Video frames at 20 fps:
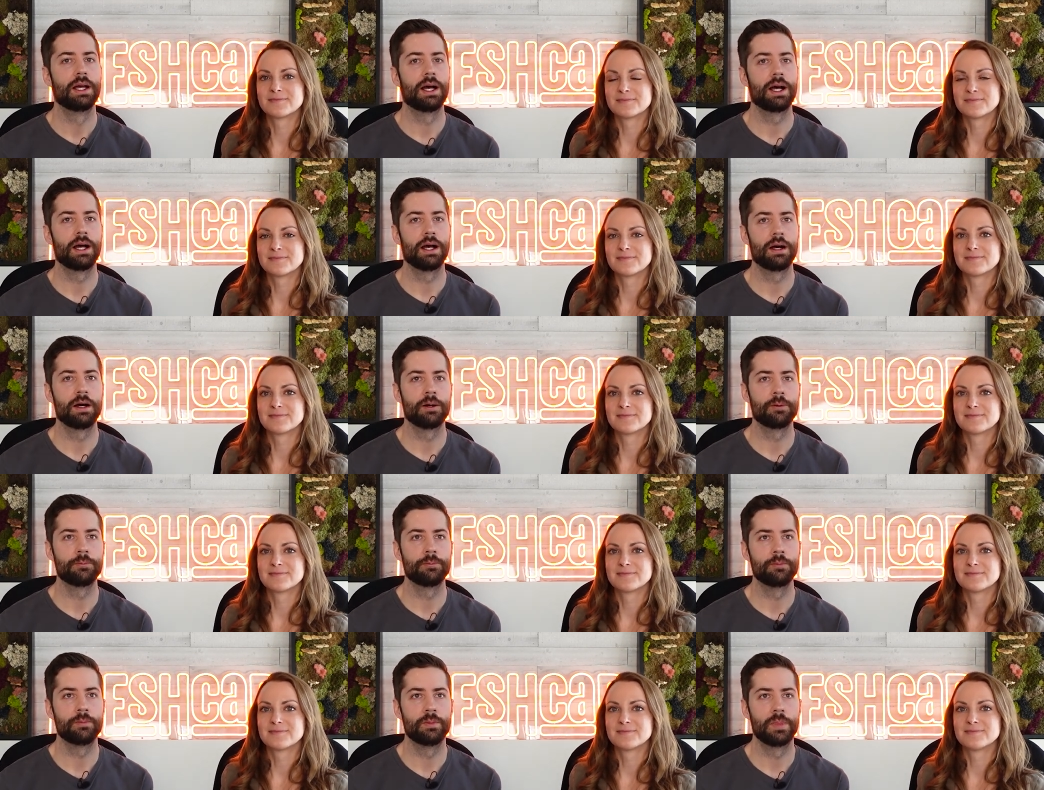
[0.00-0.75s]

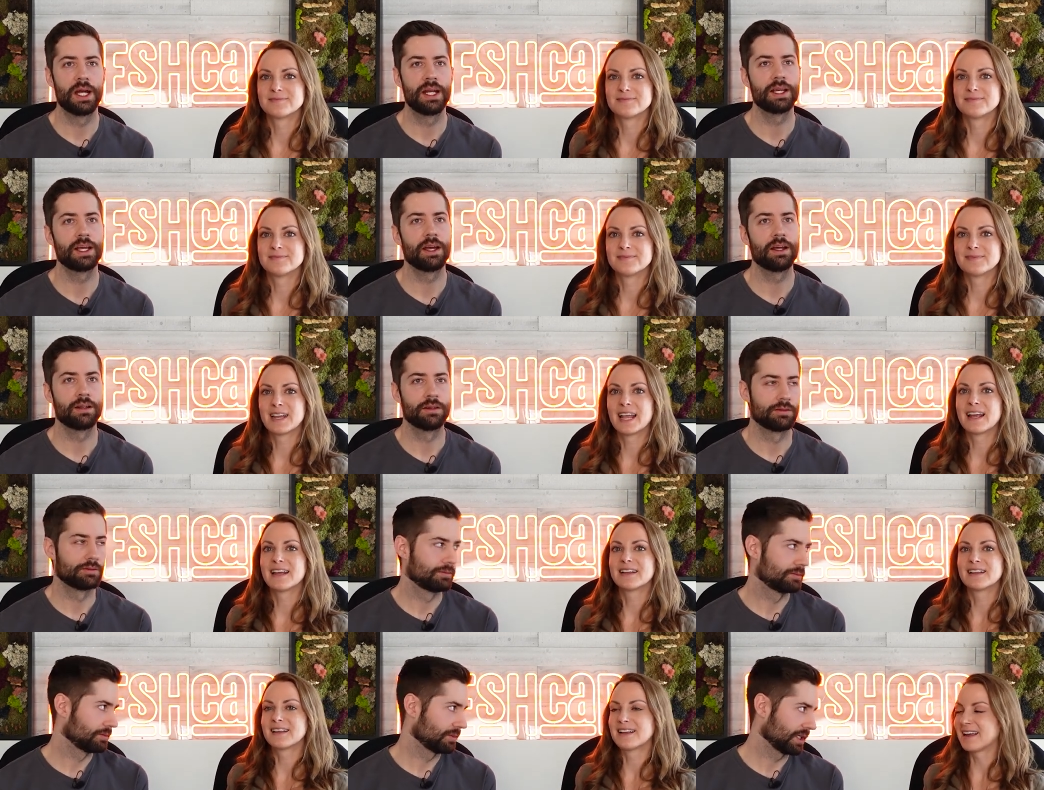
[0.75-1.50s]
Speaker 1: Um, and
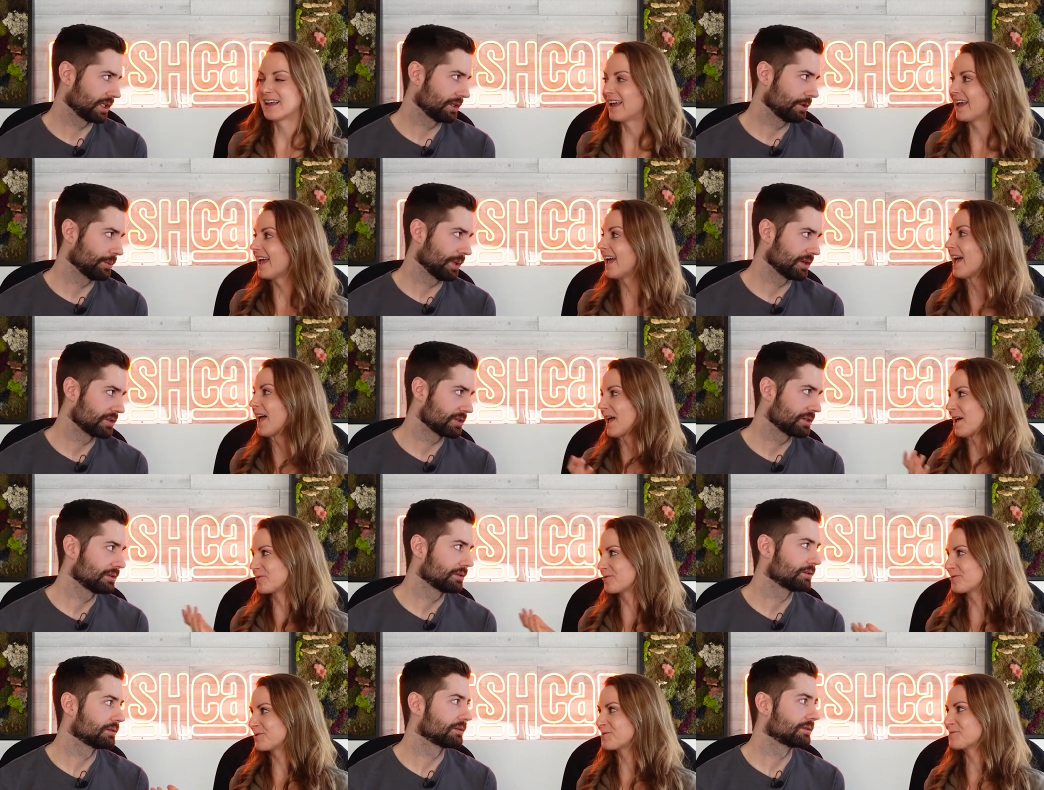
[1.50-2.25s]
again, like you
Speaker 2: mentioned,
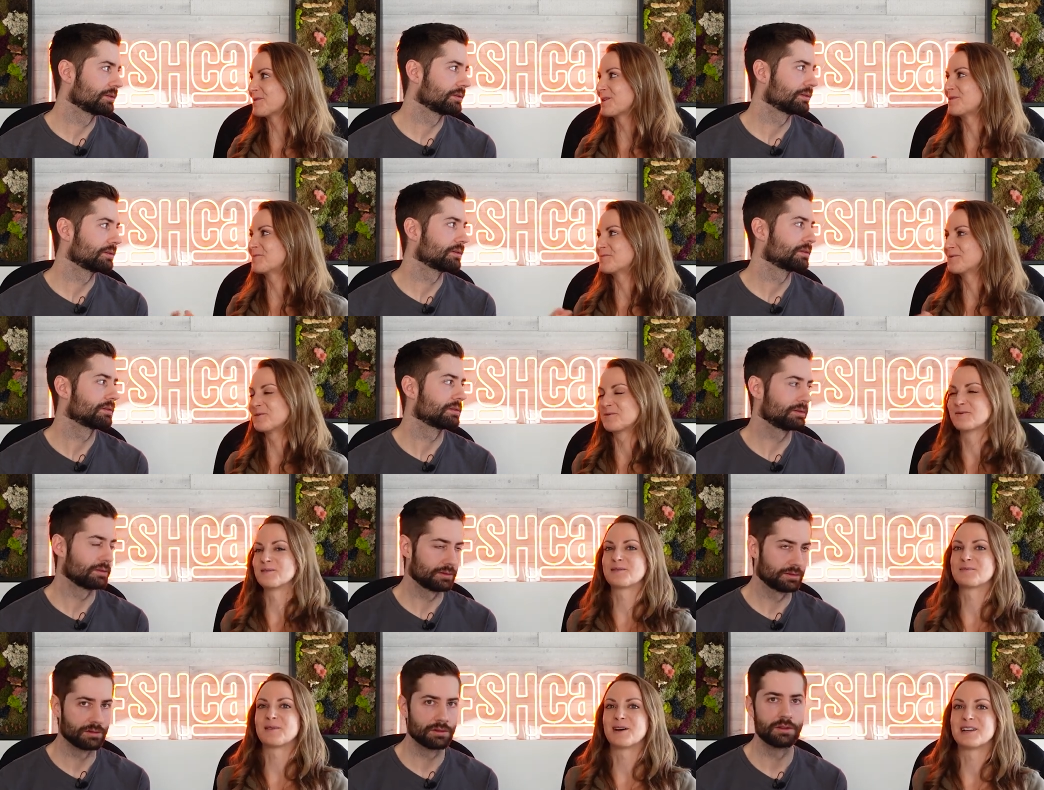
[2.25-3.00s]
everyone will
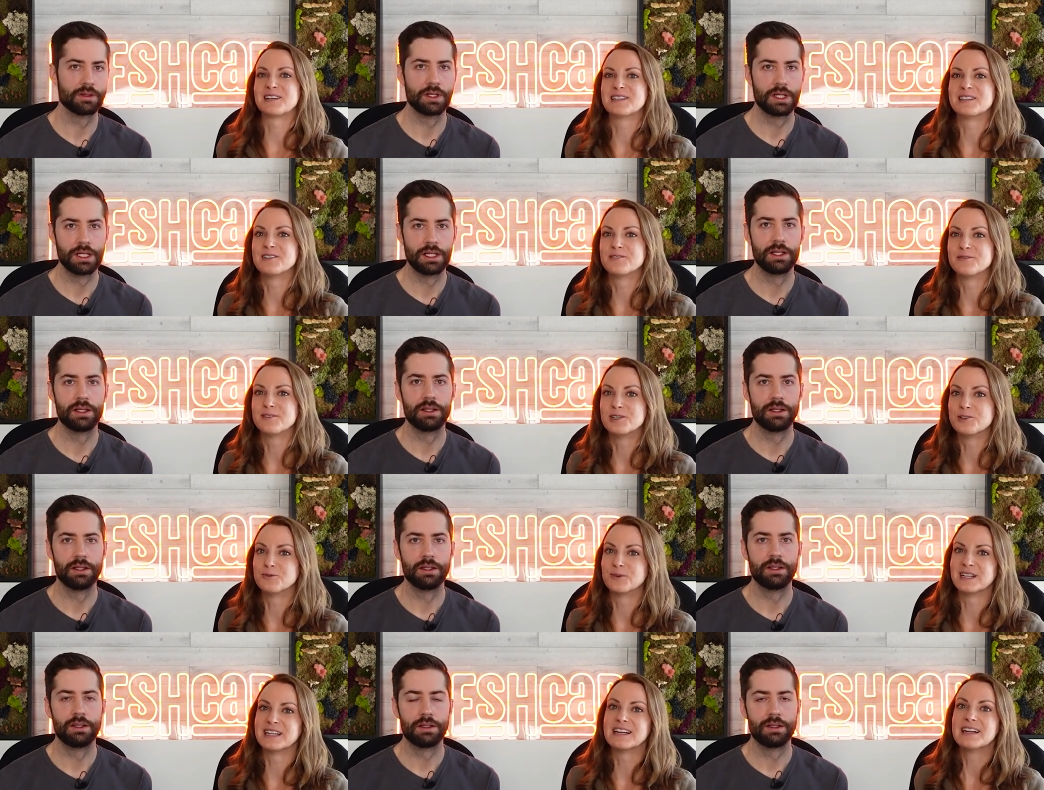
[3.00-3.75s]
respond
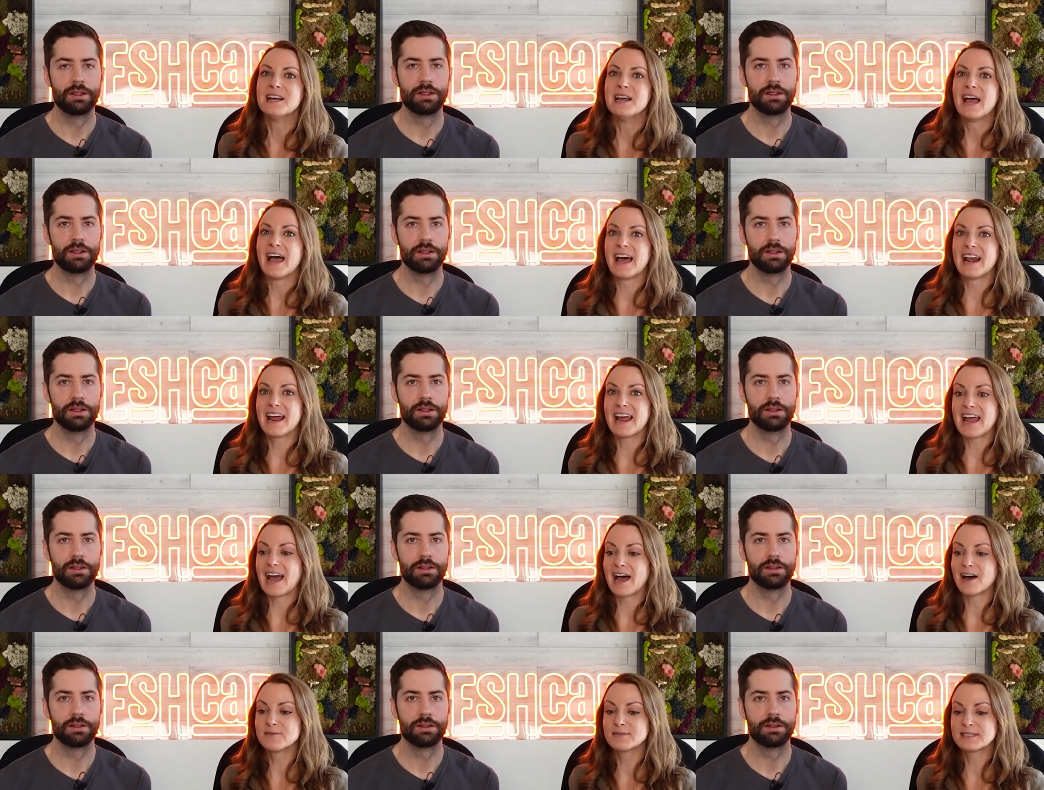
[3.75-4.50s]
individually. And I
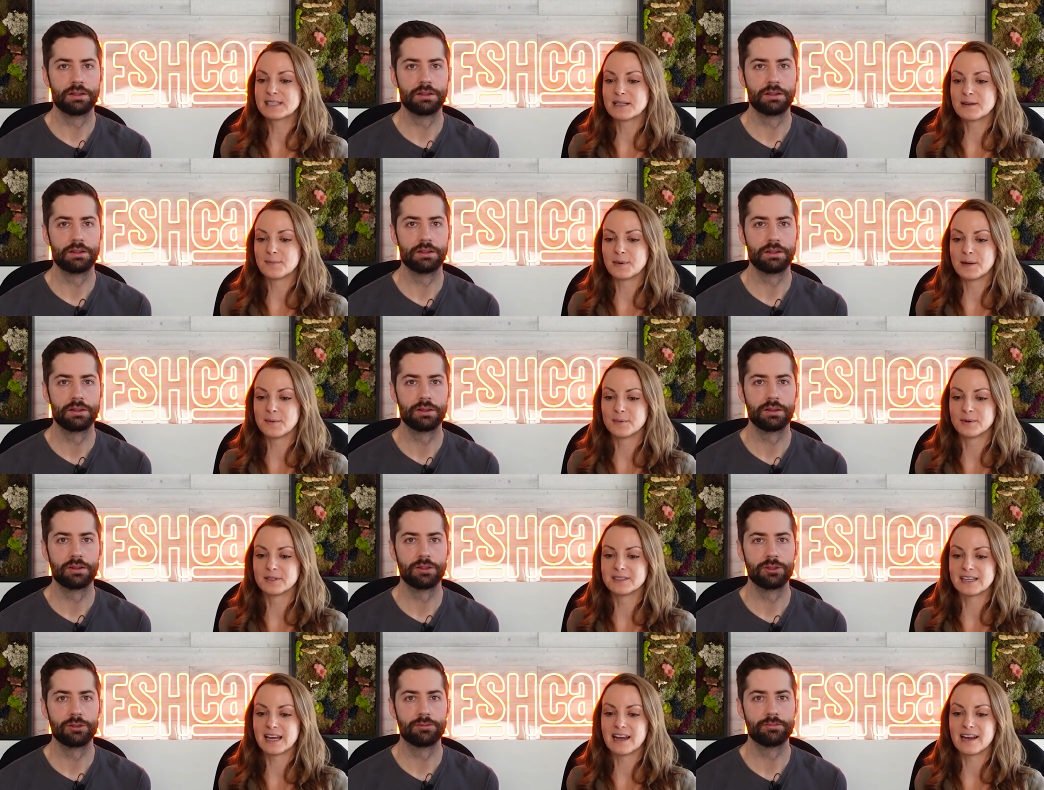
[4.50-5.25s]
have seen
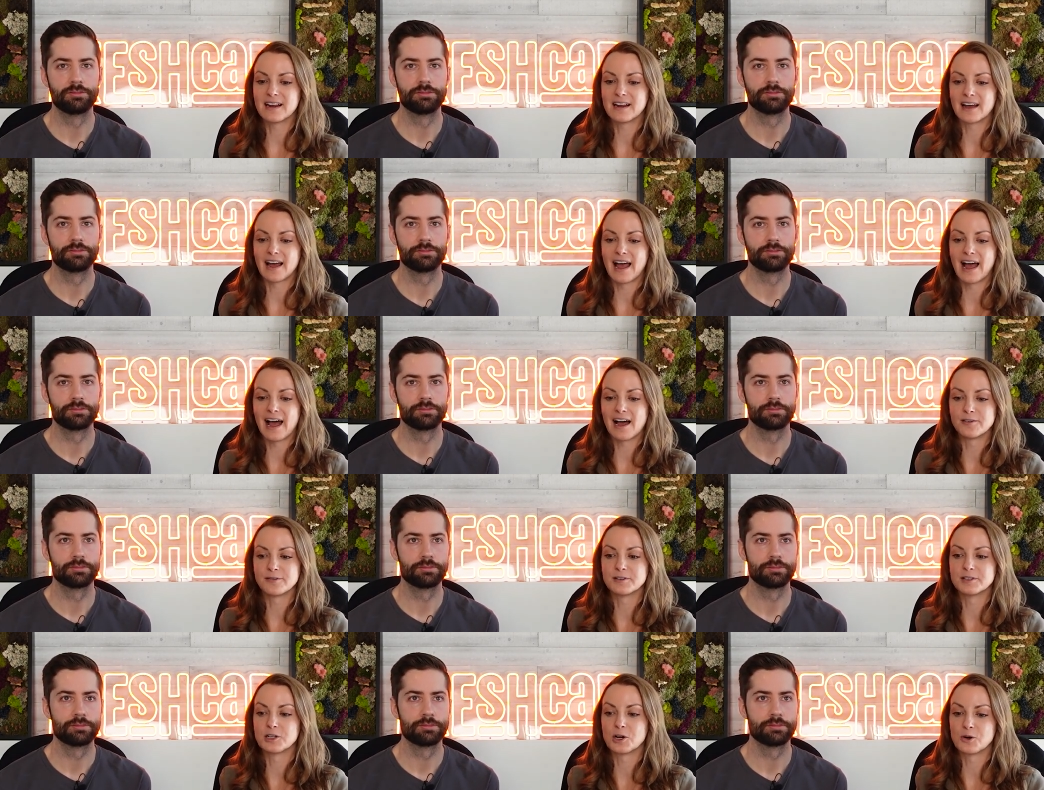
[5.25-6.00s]
people take a
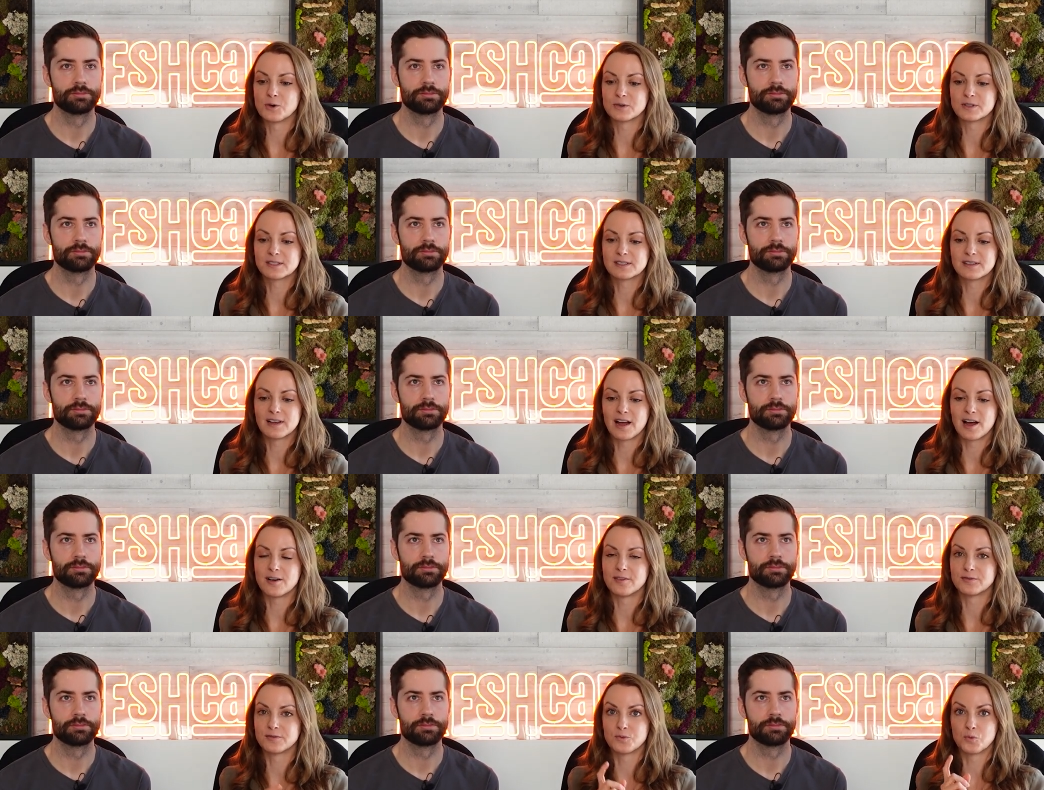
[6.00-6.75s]
half a dose
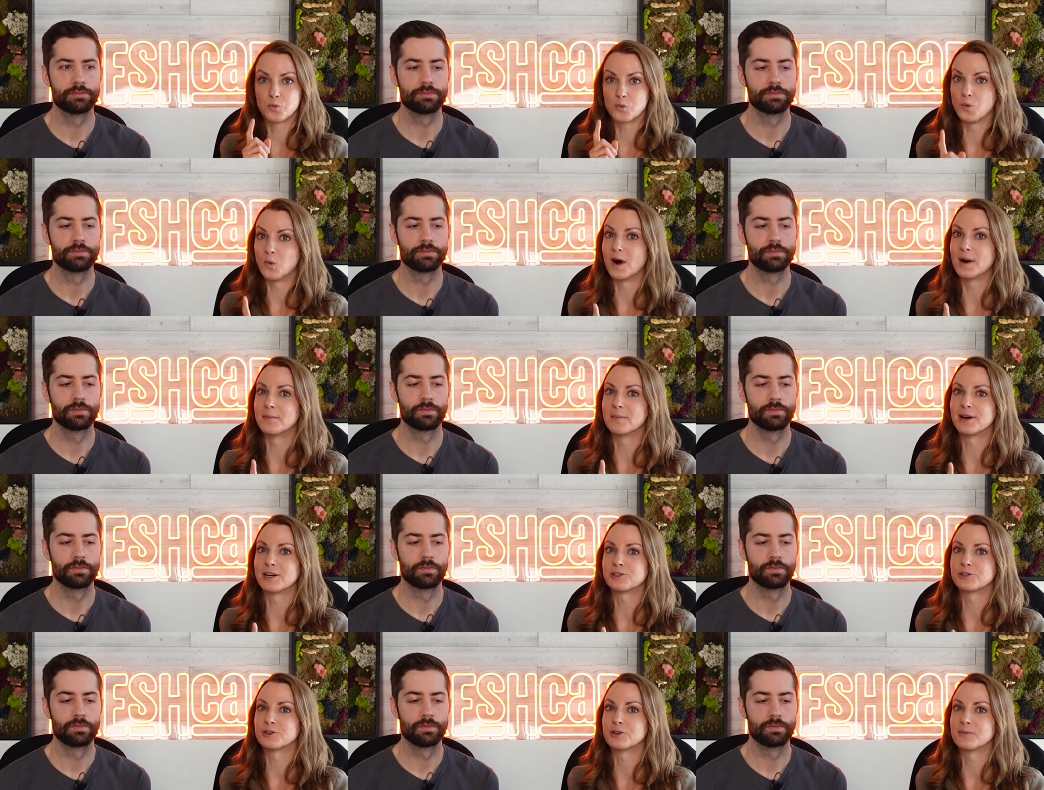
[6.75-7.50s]
of one
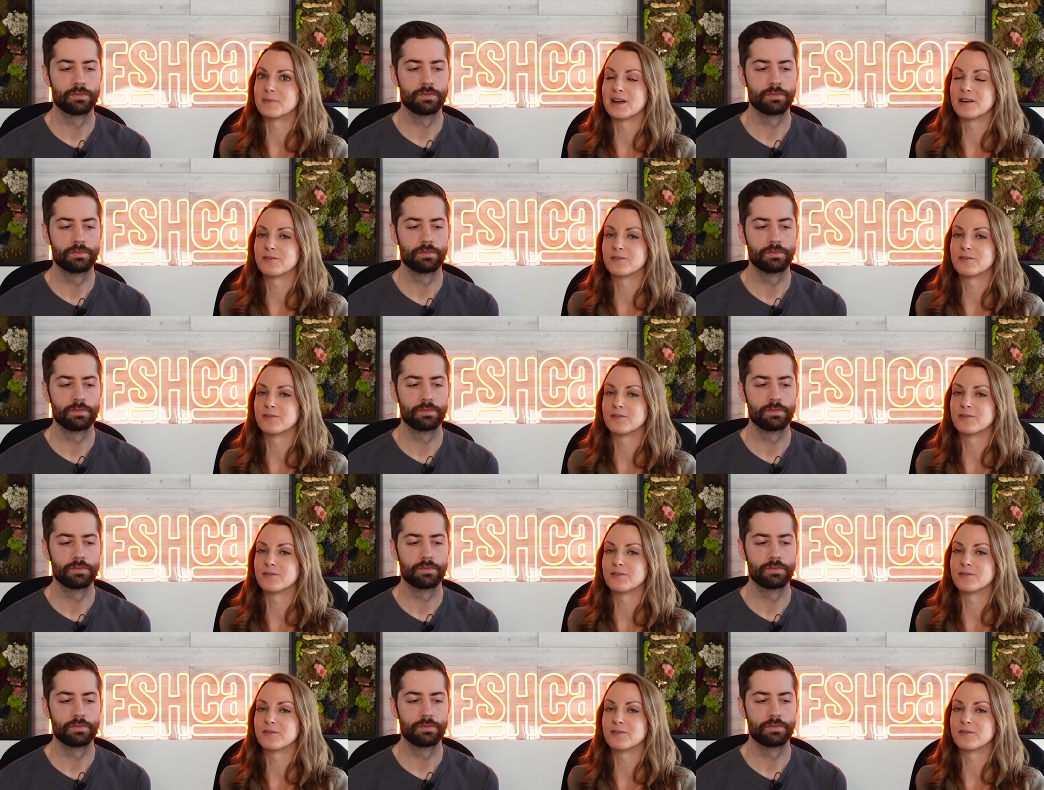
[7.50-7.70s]
mushroom